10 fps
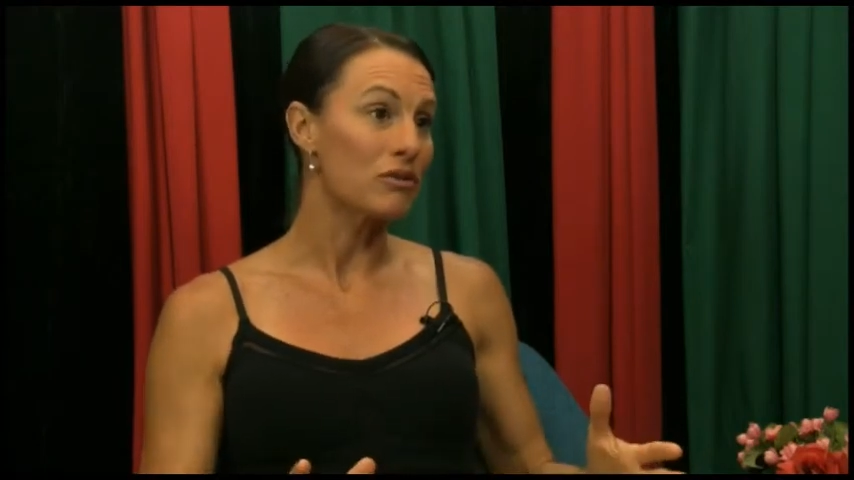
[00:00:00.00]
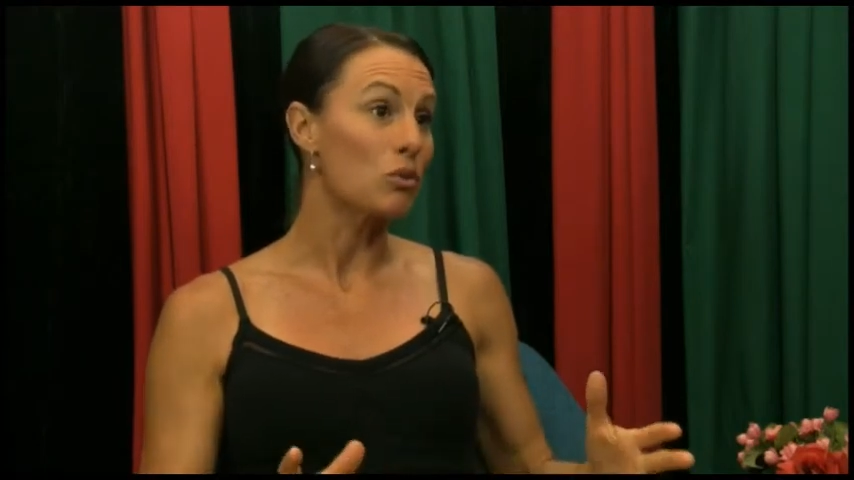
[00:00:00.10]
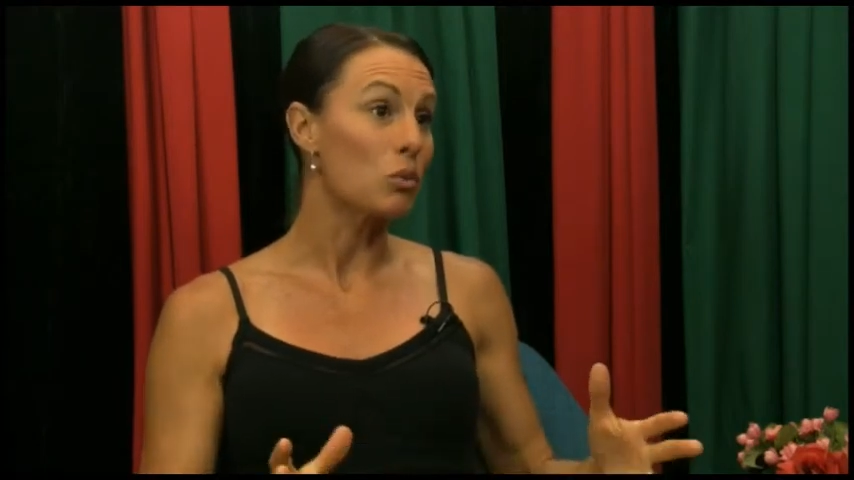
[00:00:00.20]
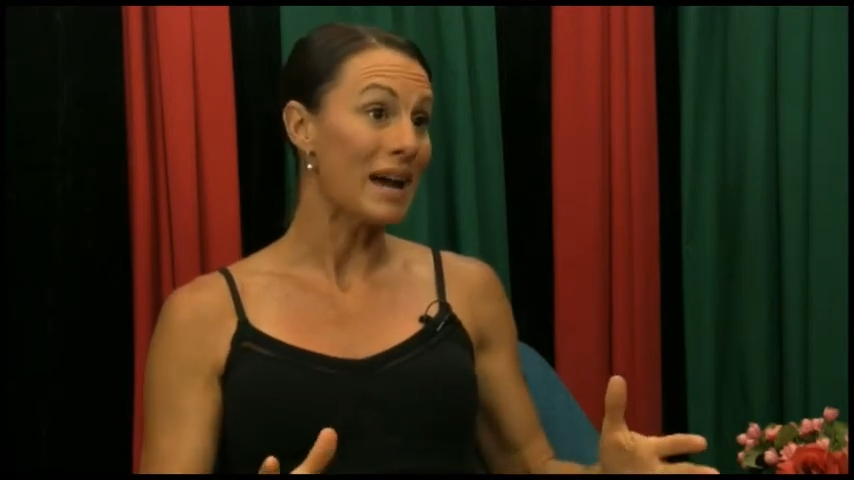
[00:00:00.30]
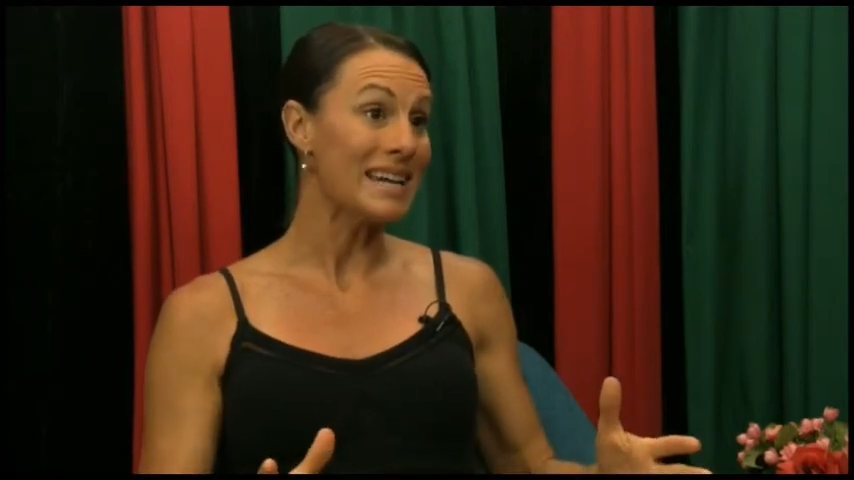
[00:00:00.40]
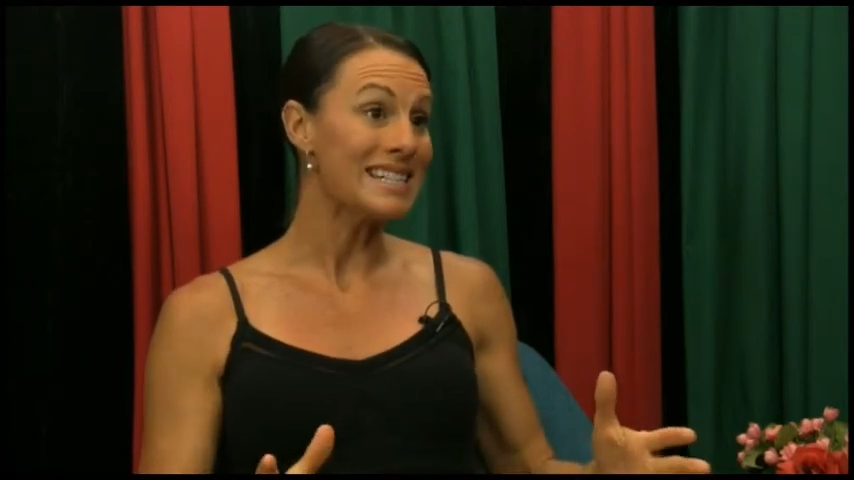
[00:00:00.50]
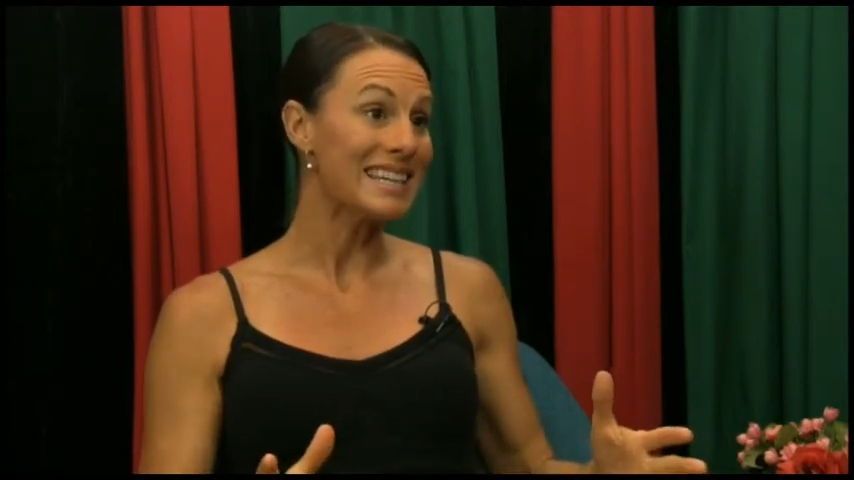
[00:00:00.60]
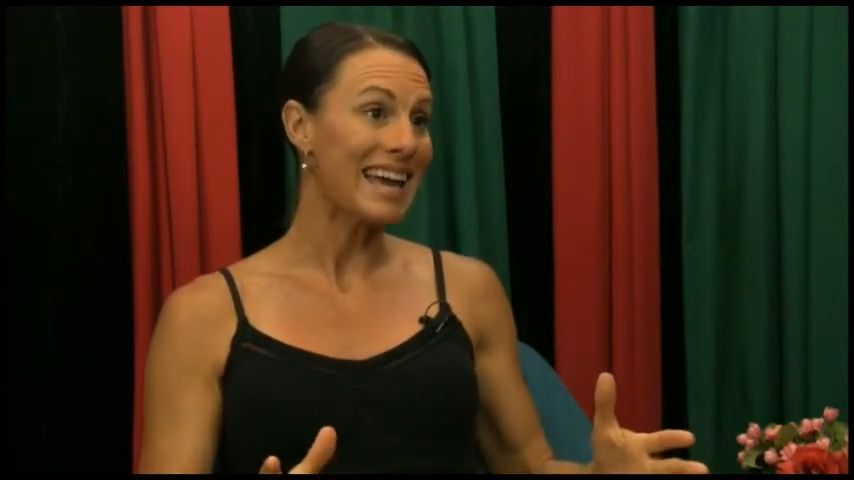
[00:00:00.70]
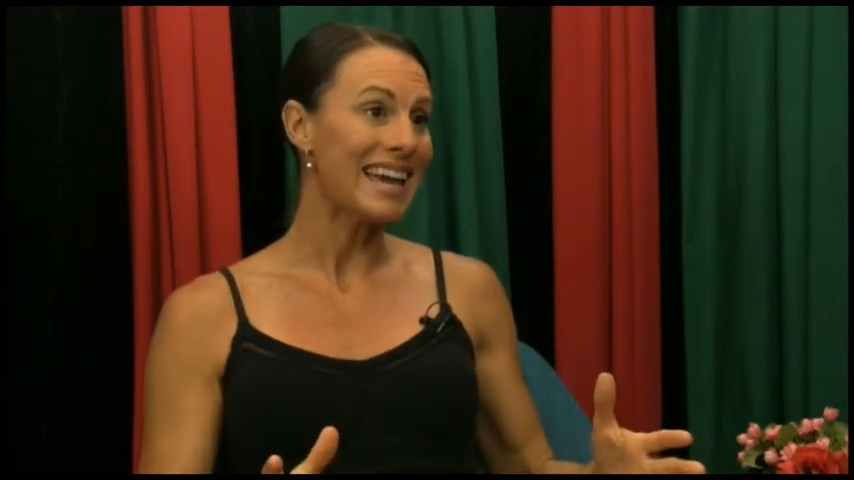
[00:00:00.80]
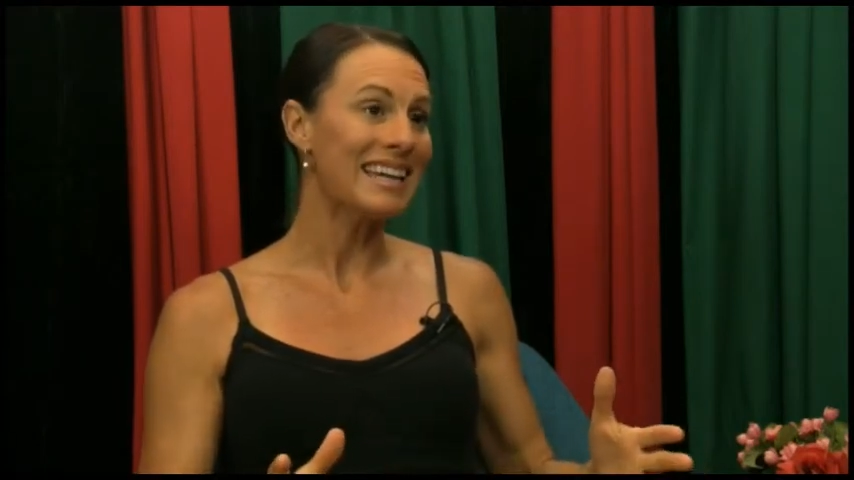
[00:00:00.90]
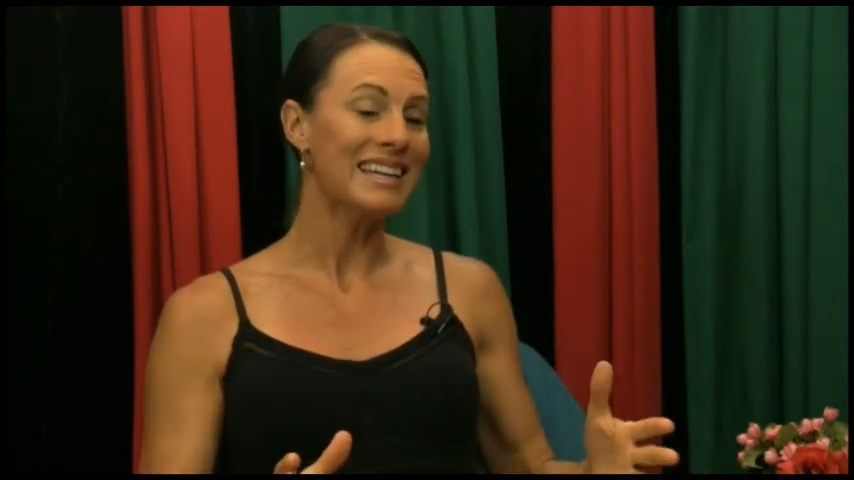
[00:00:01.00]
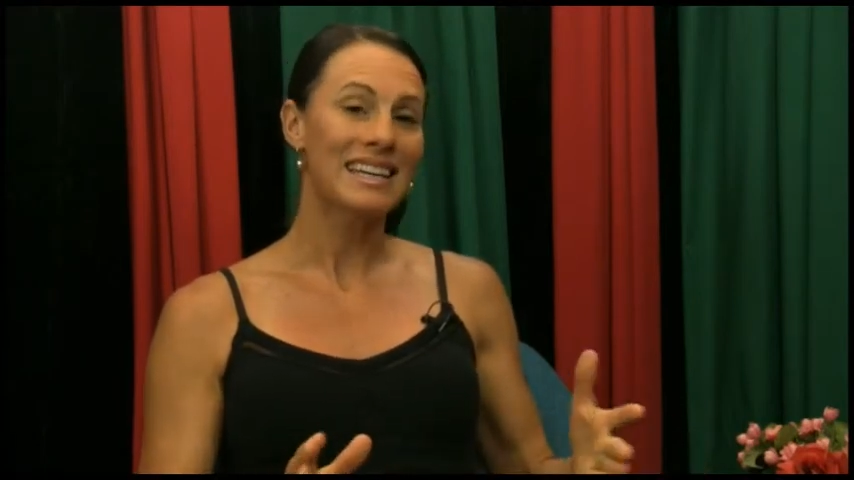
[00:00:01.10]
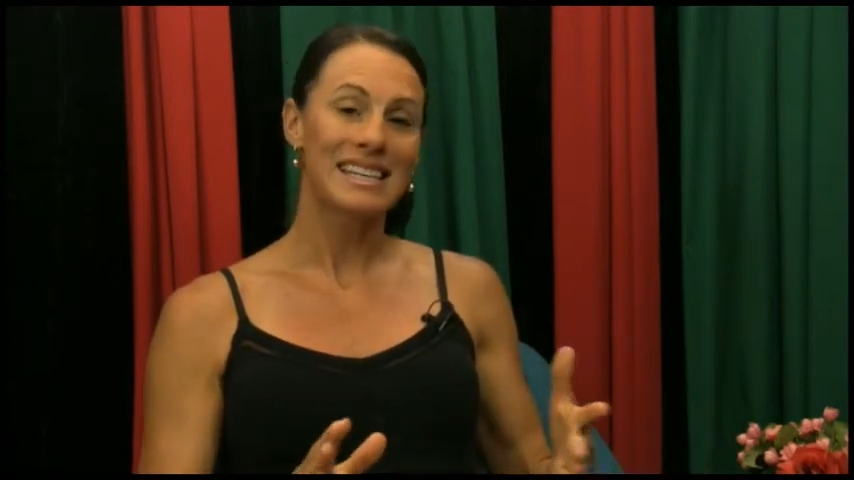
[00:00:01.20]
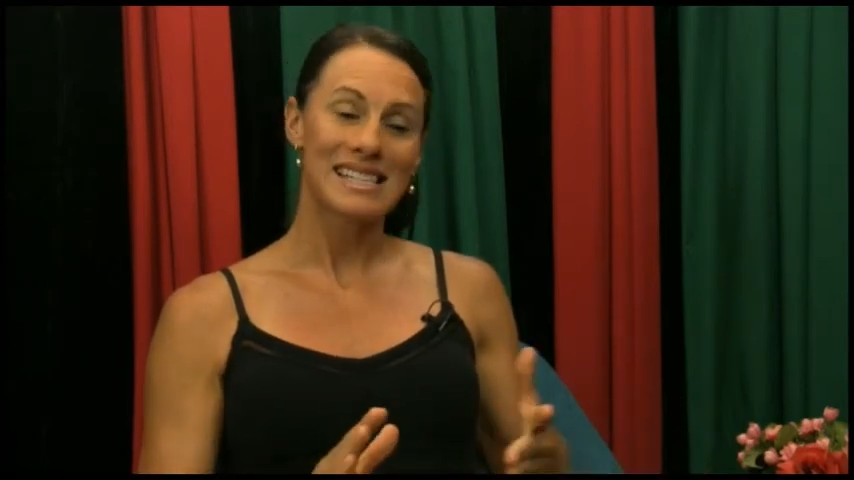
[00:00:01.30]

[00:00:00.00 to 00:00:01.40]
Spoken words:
for weight gain.